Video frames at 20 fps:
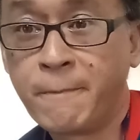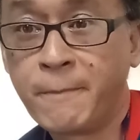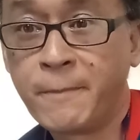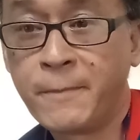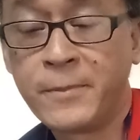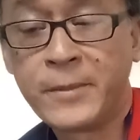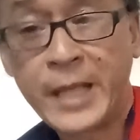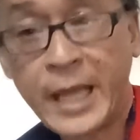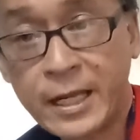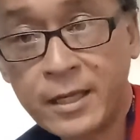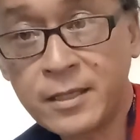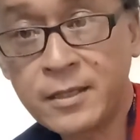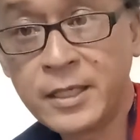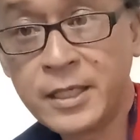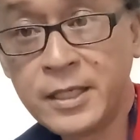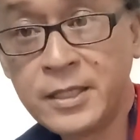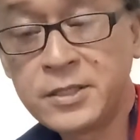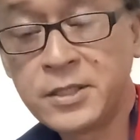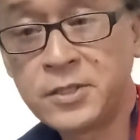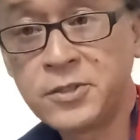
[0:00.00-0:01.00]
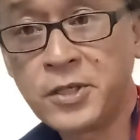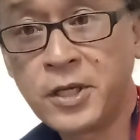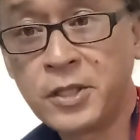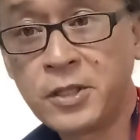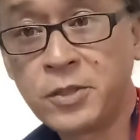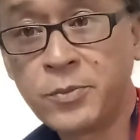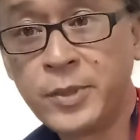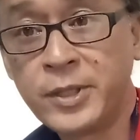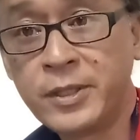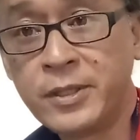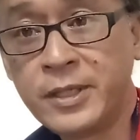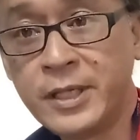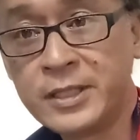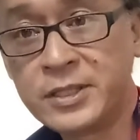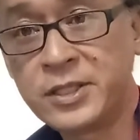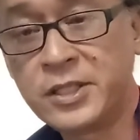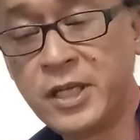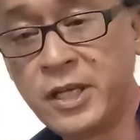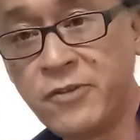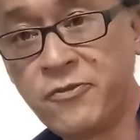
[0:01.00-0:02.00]
That, ladies and gentlemen, is
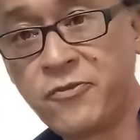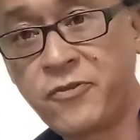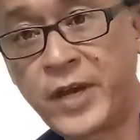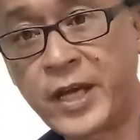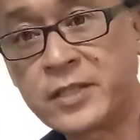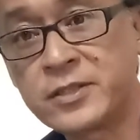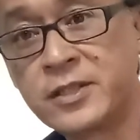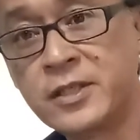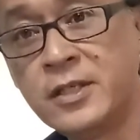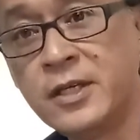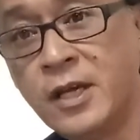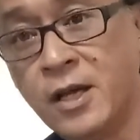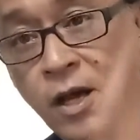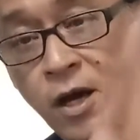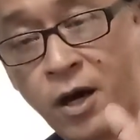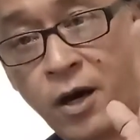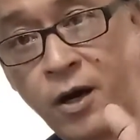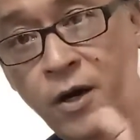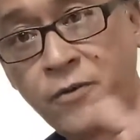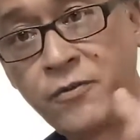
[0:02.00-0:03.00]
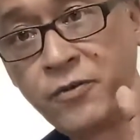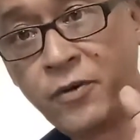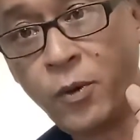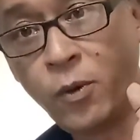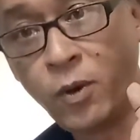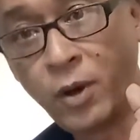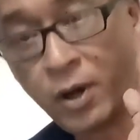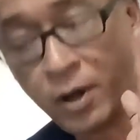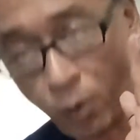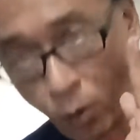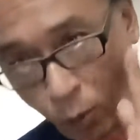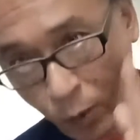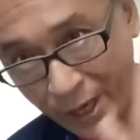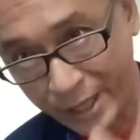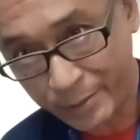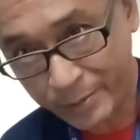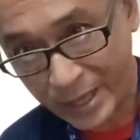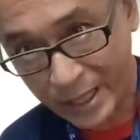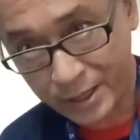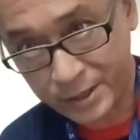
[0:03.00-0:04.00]
the effect of white
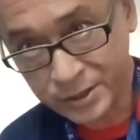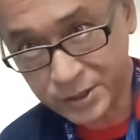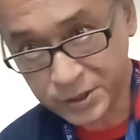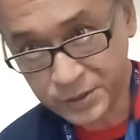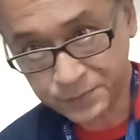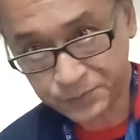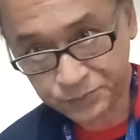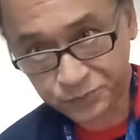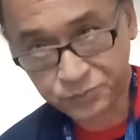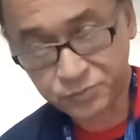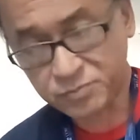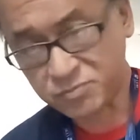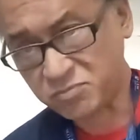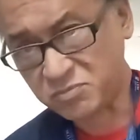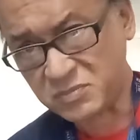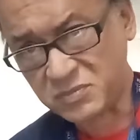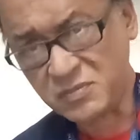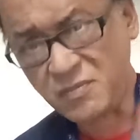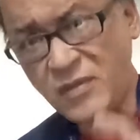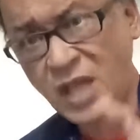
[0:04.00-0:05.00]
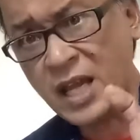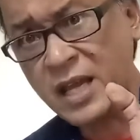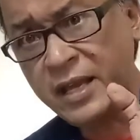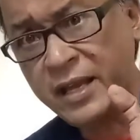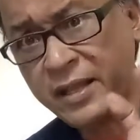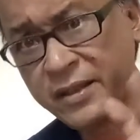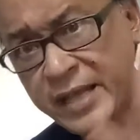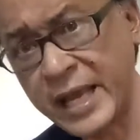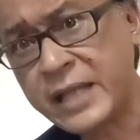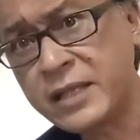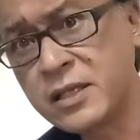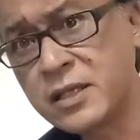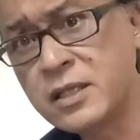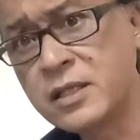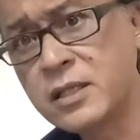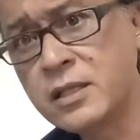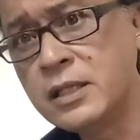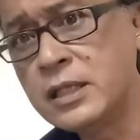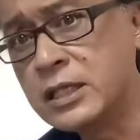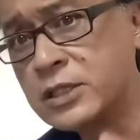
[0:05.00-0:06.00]
balance. That
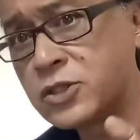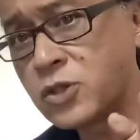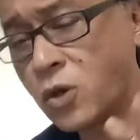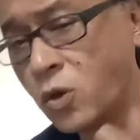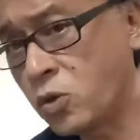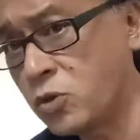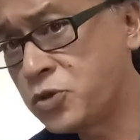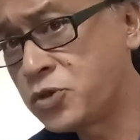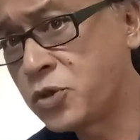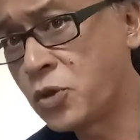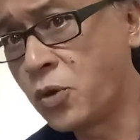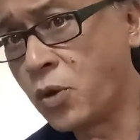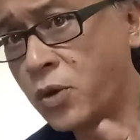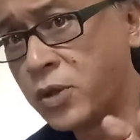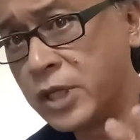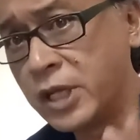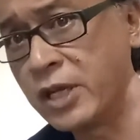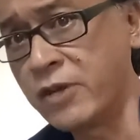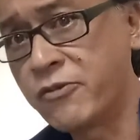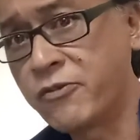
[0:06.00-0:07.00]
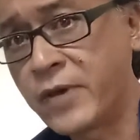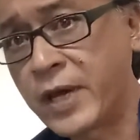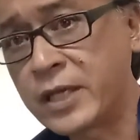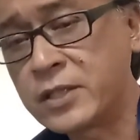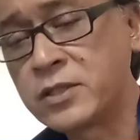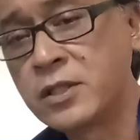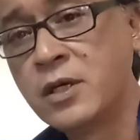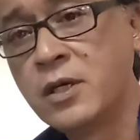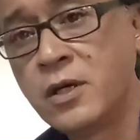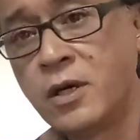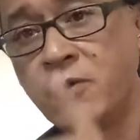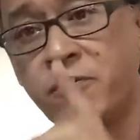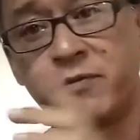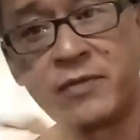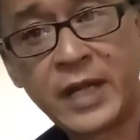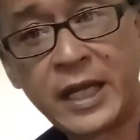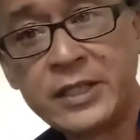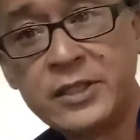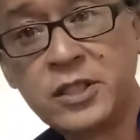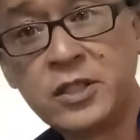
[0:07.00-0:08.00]
is also the effect of
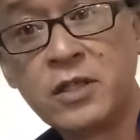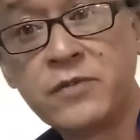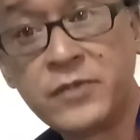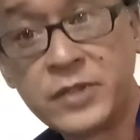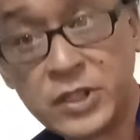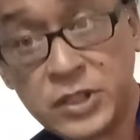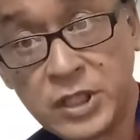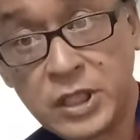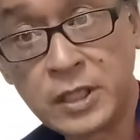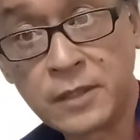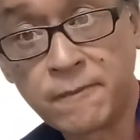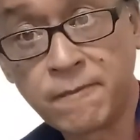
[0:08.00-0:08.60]
lighting of a scene.